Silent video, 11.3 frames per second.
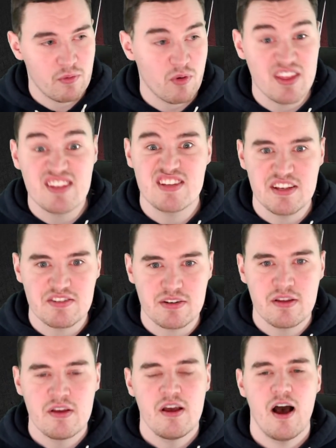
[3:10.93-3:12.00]
This season.
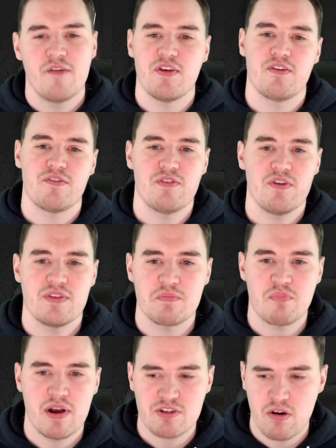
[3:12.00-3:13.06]
I've done a few of these
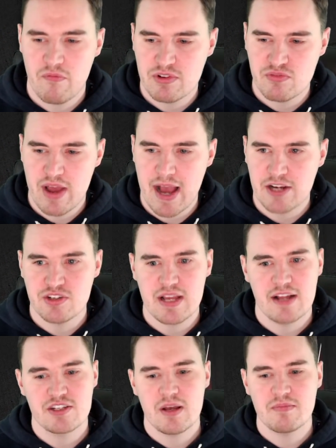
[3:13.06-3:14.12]
press conference reactions,
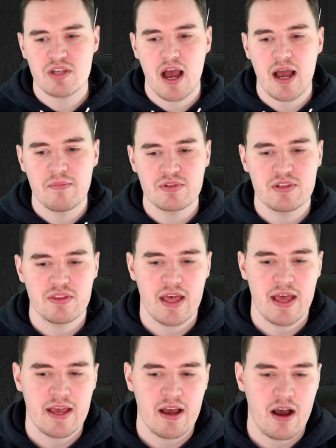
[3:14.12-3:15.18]
and sometimes
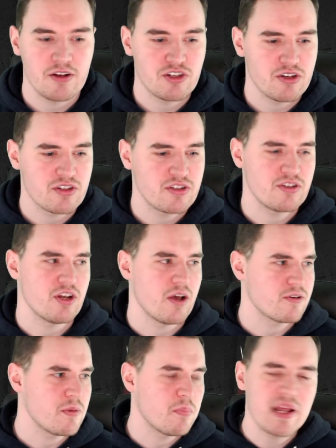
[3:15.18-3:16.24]
they are just,
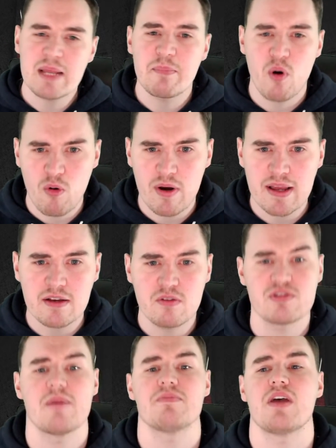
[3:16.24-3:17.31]
completely boring,
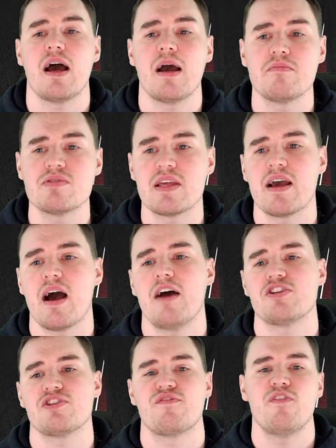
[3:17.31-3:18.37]
or sometimes they are
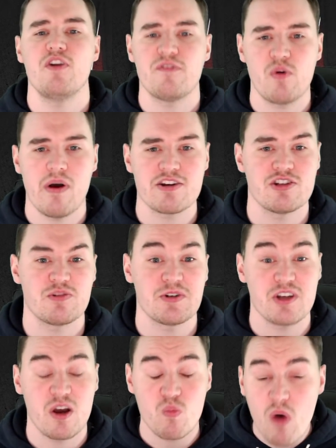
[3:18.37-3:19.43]
just full of questions which you
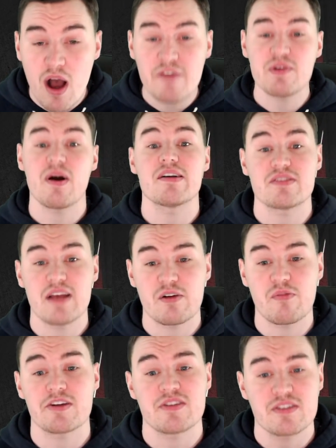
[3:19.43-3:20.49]
go, why have you asked that
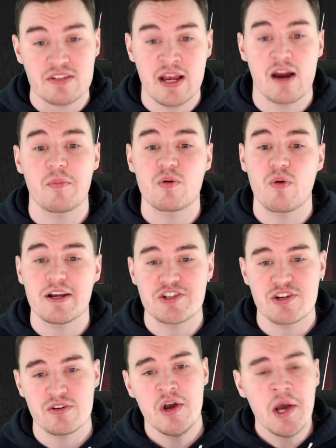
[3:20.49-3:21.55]
question? That's a terrible
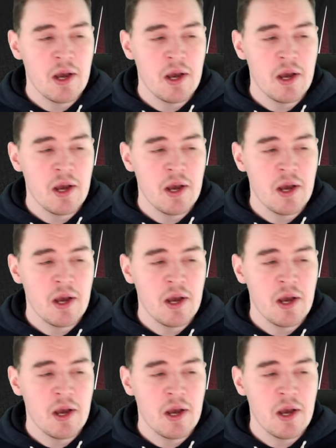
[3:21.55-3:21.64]
question.